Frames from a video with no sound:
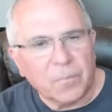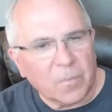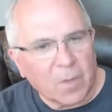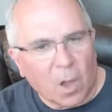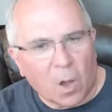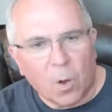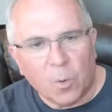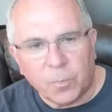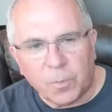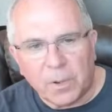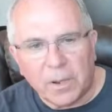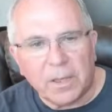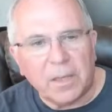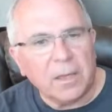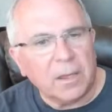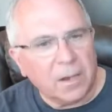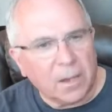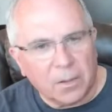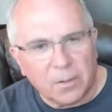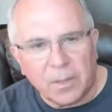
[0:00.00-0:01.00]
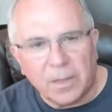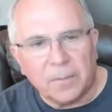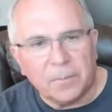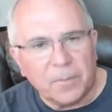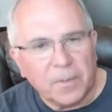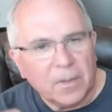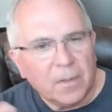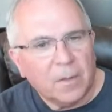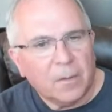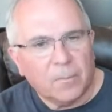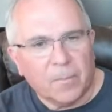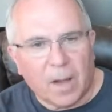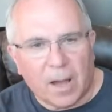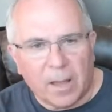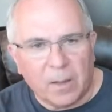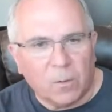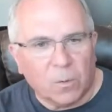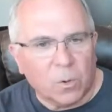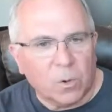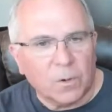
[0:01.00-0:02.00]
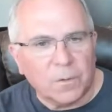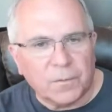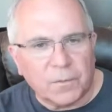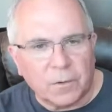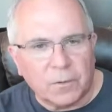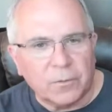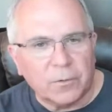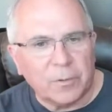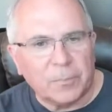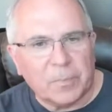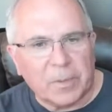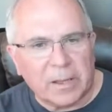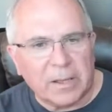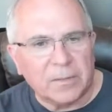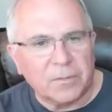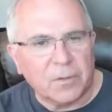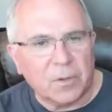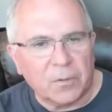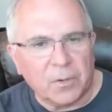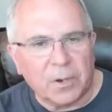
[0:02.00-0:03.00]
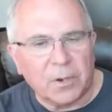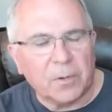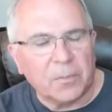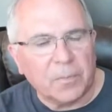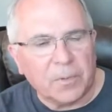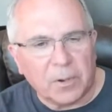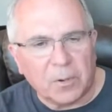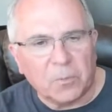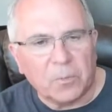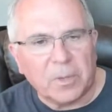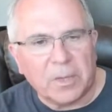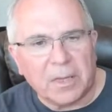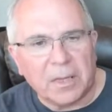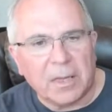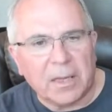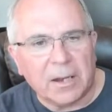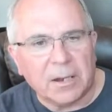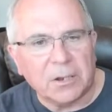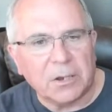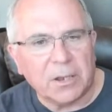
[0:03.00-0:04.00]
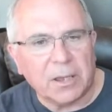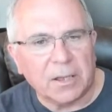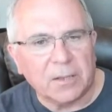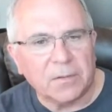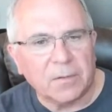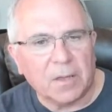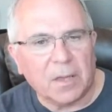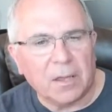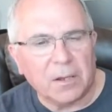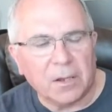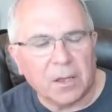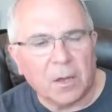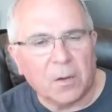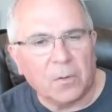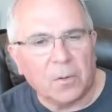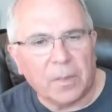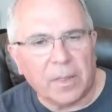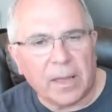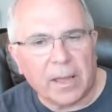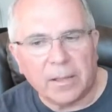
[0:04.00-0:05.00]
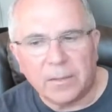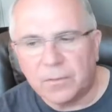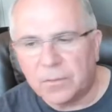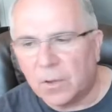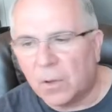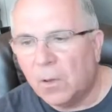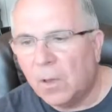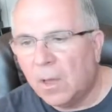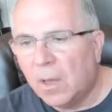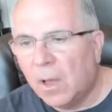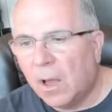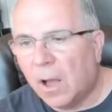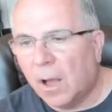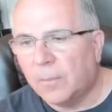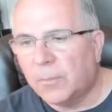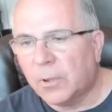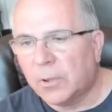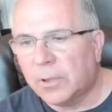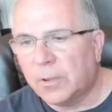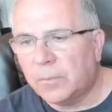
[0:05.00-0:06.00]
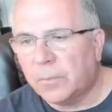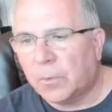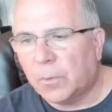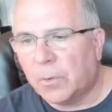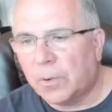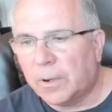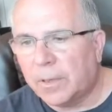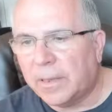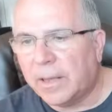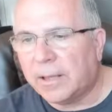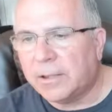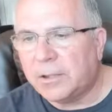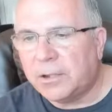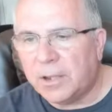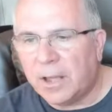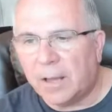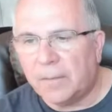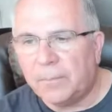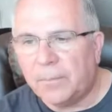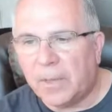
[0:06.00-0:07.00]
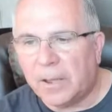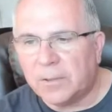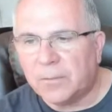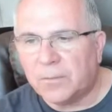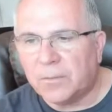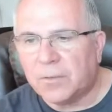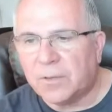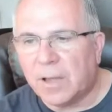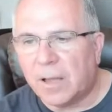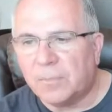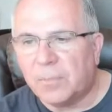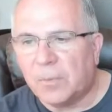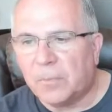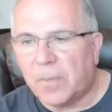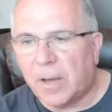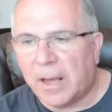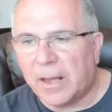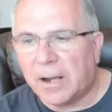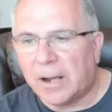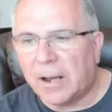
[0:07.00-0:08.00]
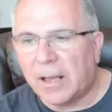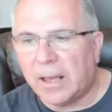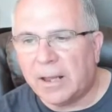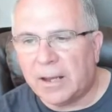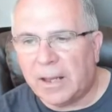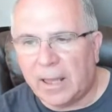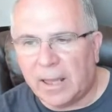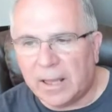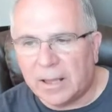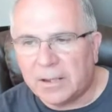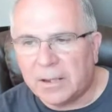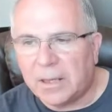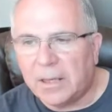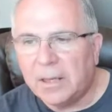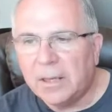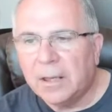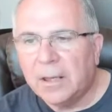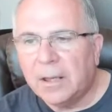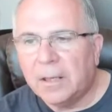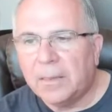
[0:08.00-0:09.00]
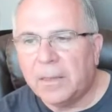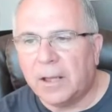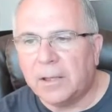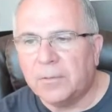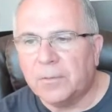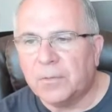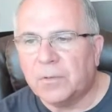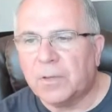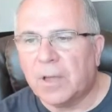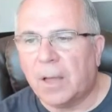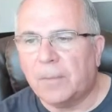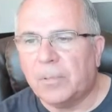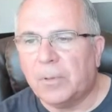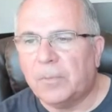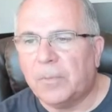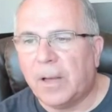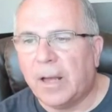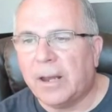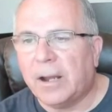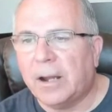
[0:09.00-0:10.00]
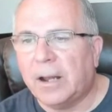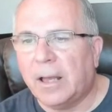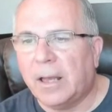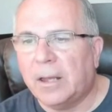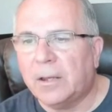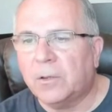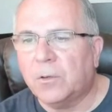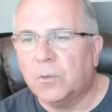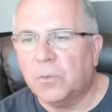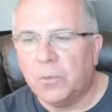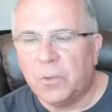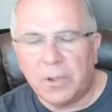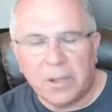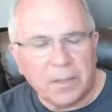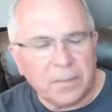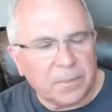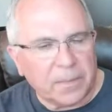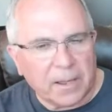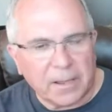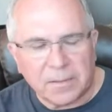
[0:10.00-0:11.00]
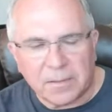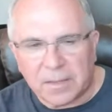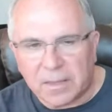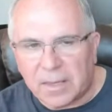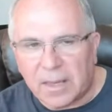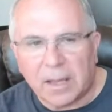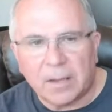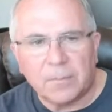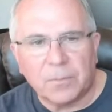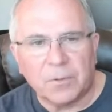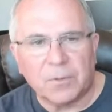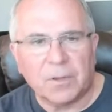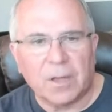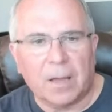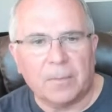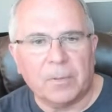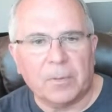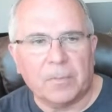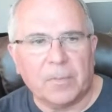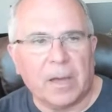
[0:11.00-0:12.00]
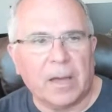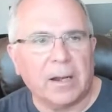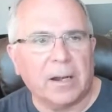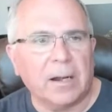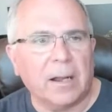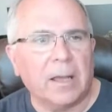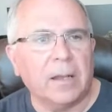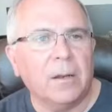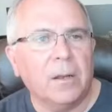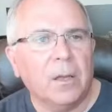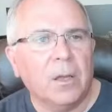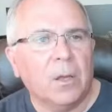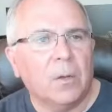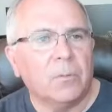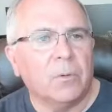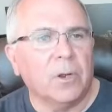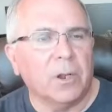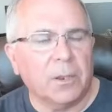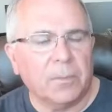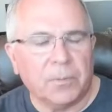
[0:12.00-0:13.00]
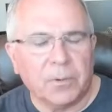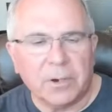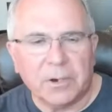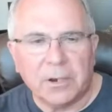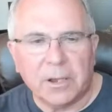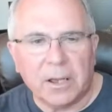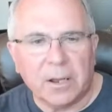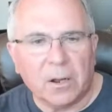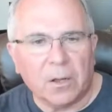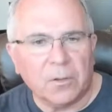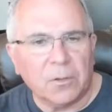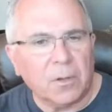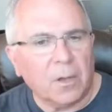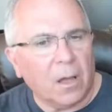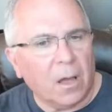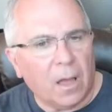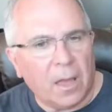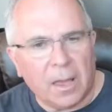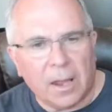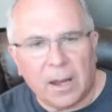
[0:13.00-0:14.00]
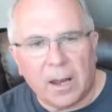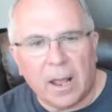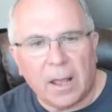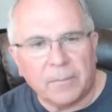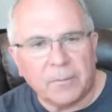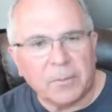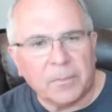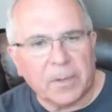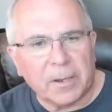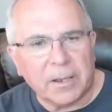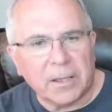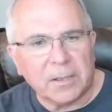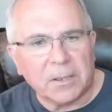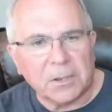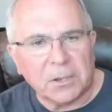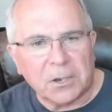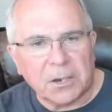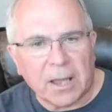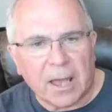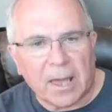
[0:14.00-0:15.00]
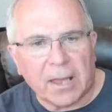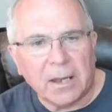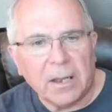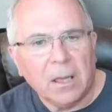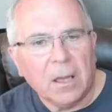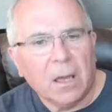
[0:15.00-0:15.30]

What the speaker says: hopefully, if my oral surgery plans don't interfere, we can get a chance and go to that. So I'm looking forward to that. Jeff, thanks for stopping by tonight. Andy, thanks for stopping by tonight. Cooley, thanks again for stopping by tonight. Really appreciate all you and everybody in the chat.